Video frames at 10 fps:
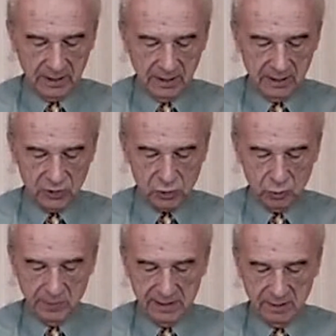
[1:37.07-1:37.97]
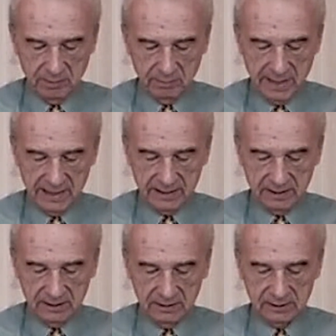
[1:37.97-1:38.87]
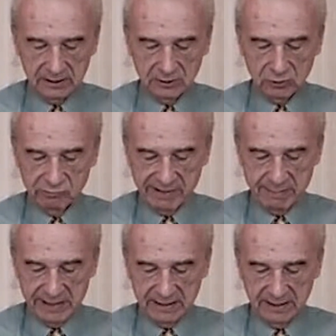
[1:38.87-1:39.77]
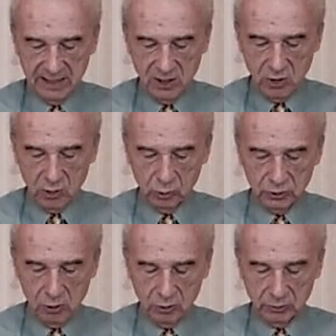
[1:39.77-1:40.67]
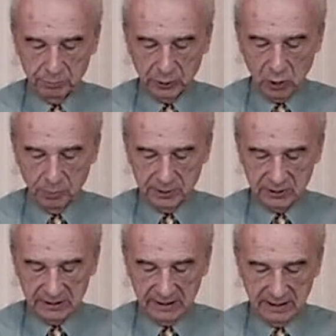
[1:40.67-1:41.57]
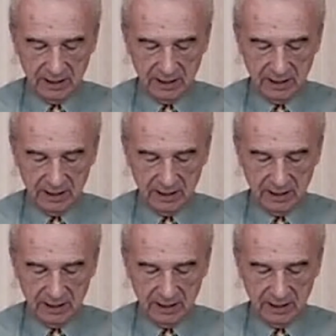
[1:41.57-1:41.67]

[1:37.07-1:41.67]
In Sumer, married women could own property,